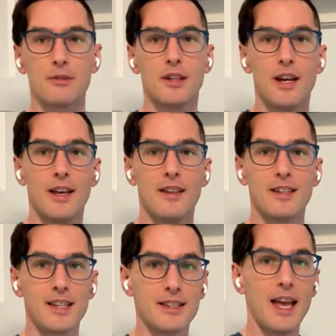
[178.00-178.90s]
out
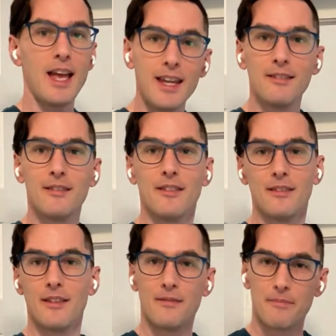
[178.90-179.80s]
that says, hey,
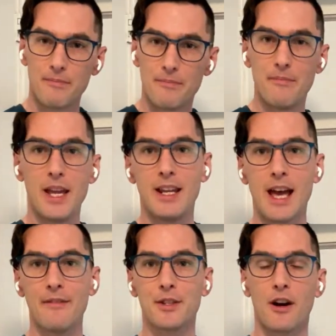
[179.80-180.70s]
main
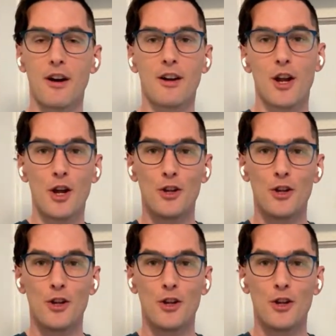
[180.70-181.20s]
avatar,